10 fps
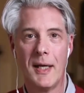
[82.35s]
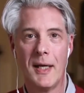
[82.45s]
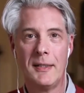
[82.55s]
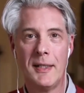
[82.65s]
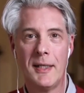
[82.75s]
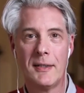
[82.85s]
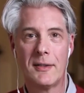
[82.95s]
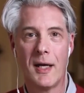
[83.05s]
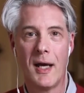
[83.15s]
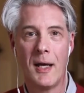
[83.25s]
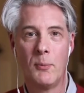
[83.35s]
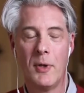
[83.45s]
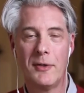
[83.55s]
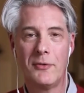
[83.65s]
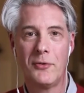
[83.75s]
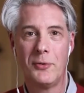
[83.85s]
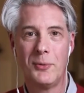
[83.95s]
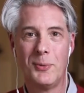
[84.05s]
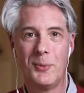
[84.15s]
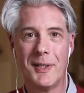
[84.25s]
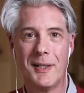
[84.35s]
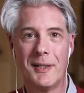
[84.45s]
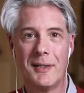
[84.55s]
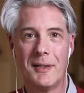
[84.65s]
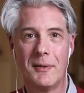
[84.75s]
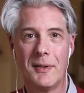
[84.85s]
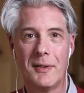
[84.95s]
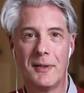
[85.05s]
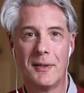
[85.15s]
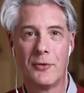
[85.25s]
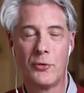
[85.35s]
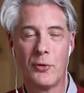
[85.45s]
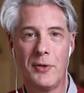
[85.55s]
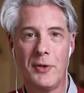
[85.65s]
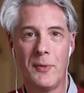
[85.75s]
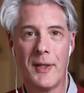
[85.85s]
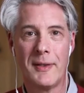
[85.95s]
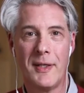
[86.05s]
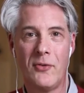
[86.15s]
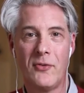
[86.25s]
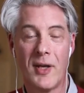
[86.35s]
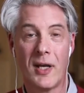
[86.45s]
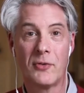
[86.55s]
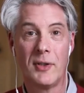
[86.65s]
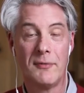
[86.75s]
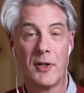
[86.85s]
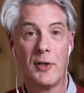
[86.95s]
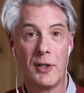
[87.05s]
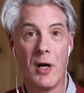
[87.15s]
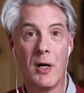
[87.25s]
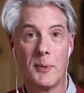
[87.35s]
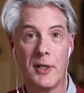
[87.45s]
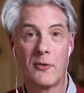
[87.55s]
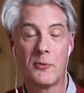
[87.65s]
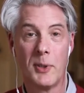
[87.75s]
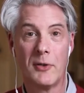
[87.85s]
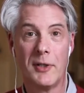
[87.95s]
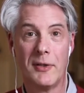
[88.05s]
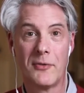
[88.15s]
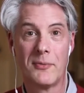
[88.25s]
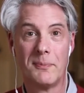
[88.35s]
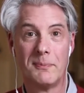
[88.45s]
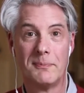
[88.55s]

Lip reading: and yet I want to assure you that this is actually a very common experience.